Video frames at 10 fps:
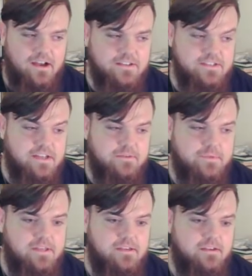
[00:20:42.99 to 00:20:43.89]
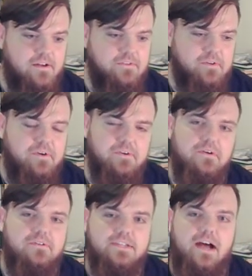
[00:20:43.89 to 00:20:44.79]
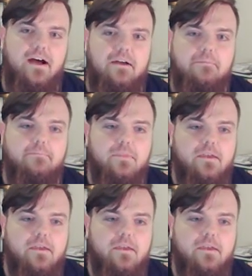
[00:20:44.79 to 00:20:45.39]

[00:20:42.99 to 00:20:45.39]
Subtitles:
It's taken me a long time